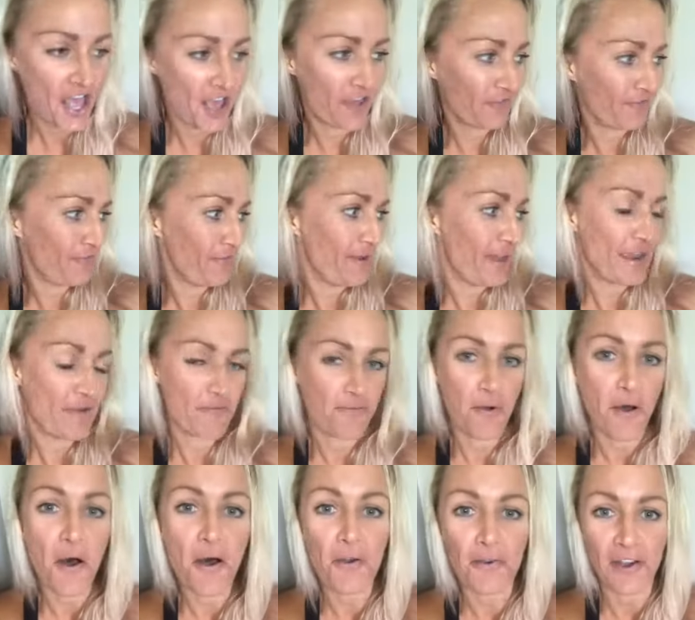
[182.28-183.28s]
of my
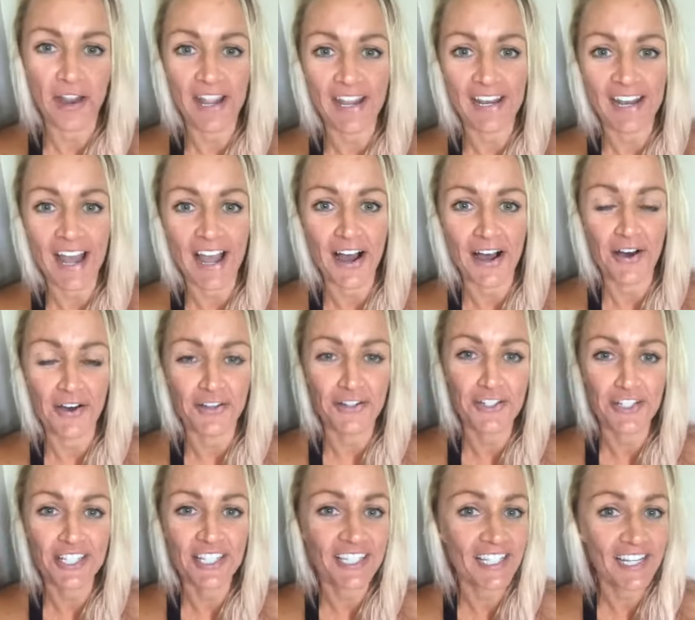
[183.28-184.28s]
wall right now,
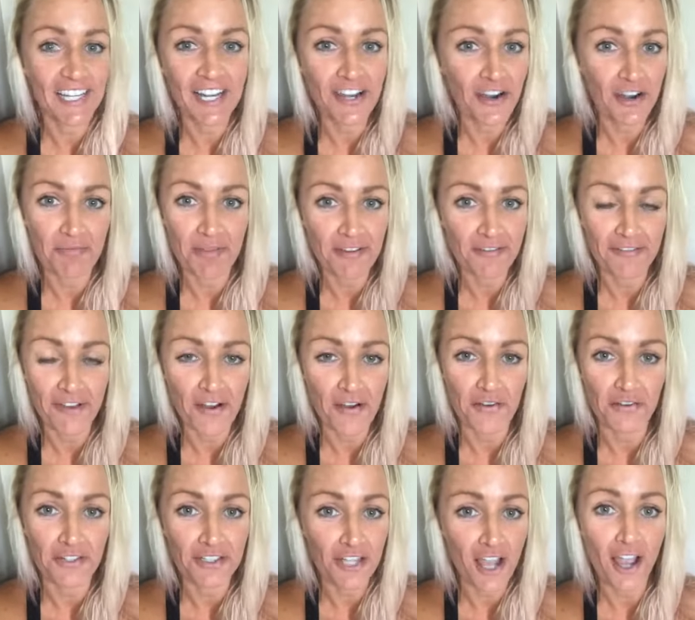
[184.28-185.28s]
just sitting here on my
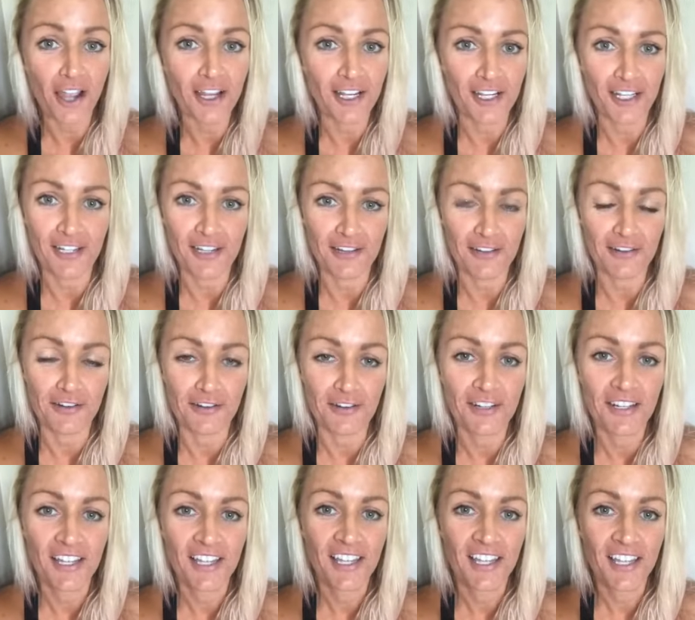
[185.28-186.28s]
phone talking to
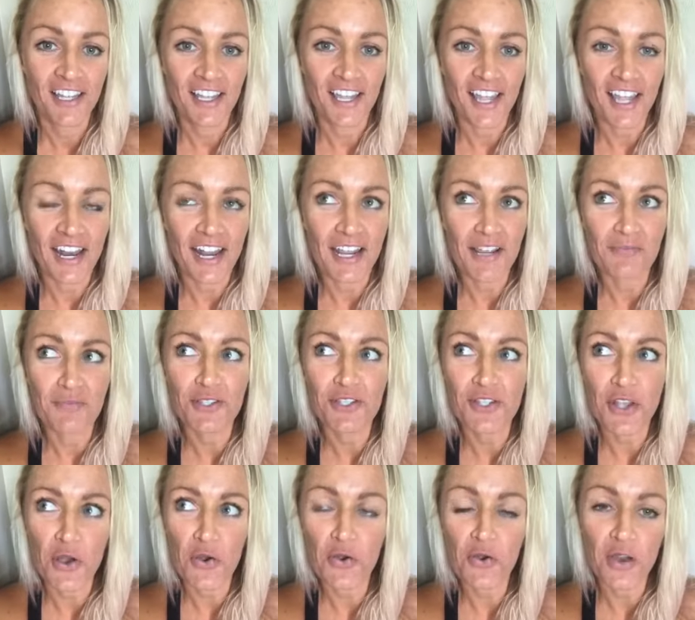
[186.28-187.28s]
you, and I am
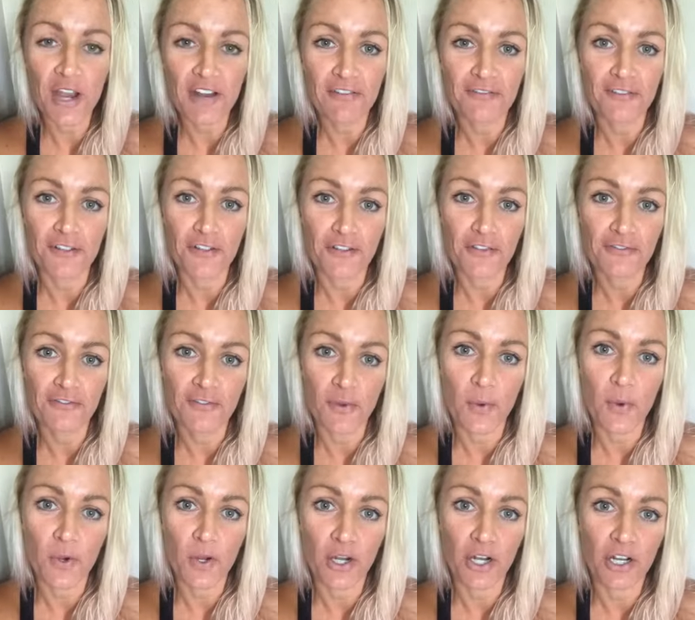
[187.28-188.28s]
so grateful
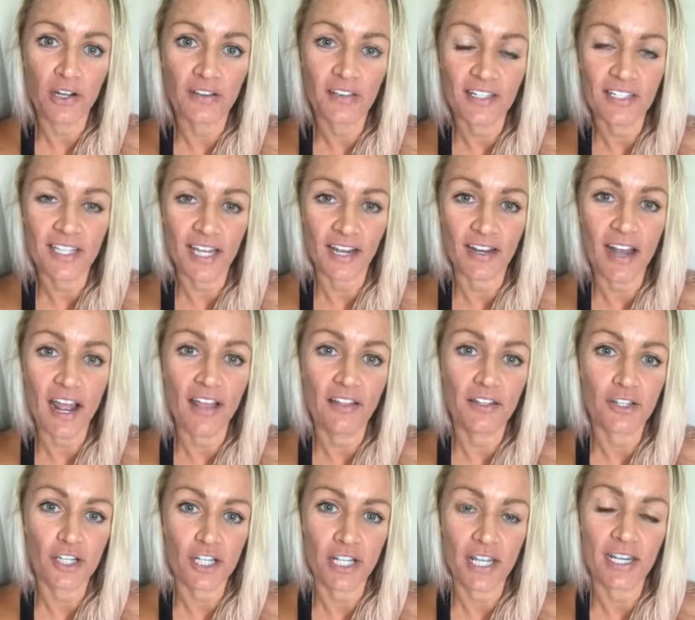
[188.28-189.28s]
for the
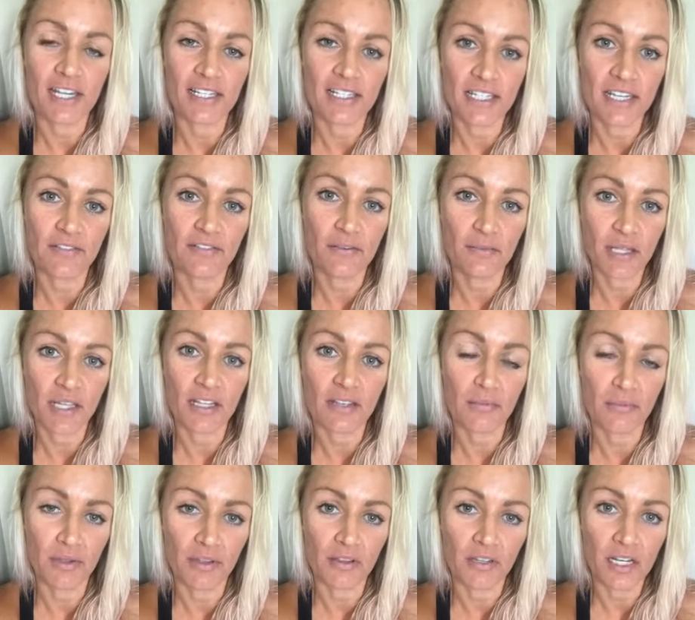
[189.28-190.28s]
technology that has given me the
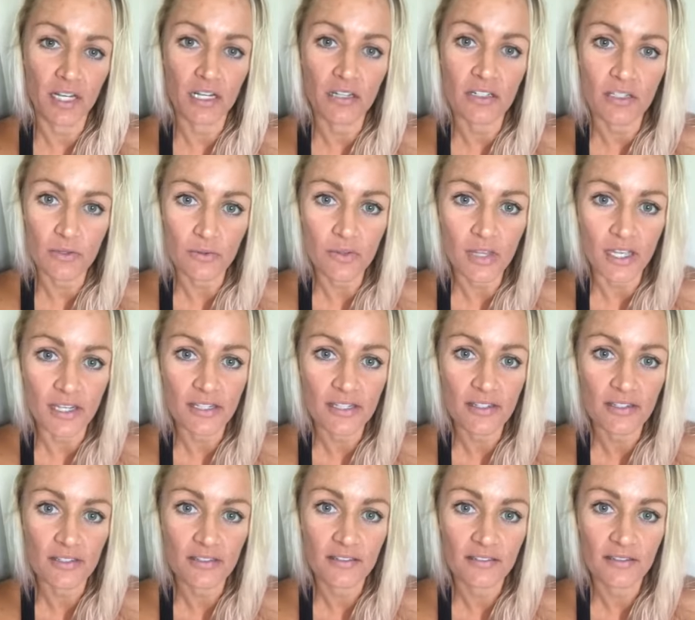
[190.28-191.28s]
ability to do
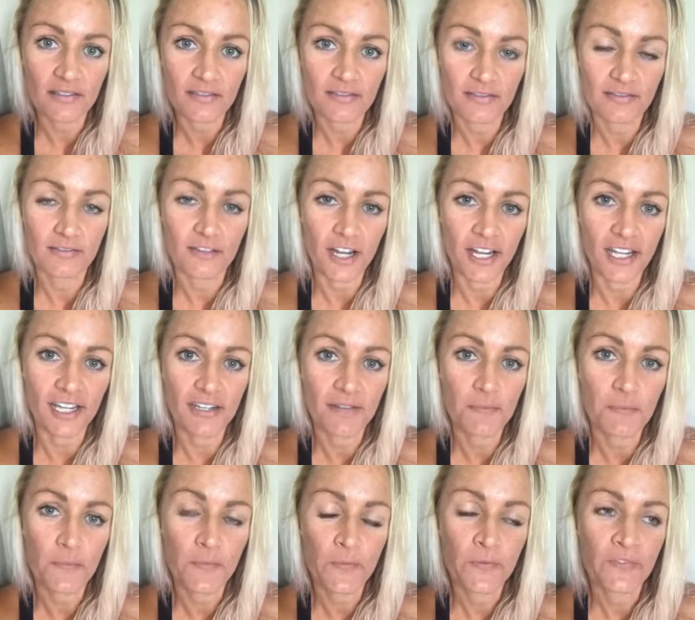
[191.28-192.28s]
this,
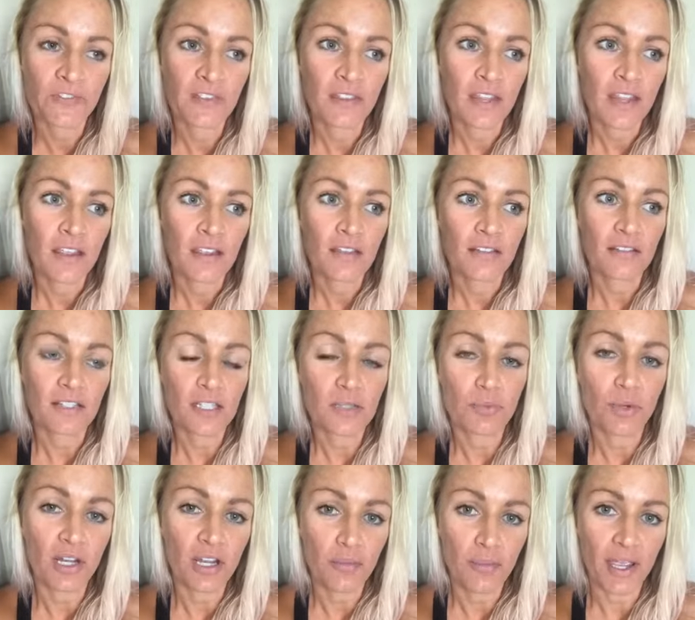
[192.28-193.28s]
right? Let's
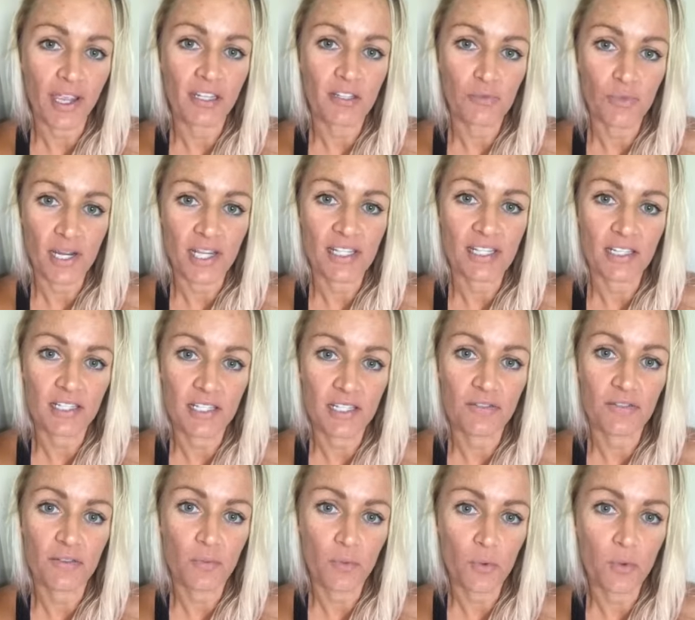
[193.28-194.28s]
bring it back to basics
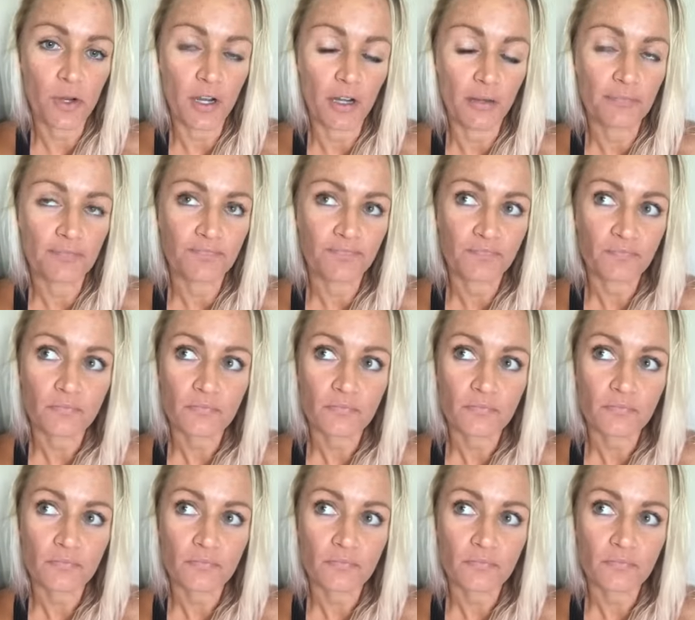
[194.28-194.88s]
even more.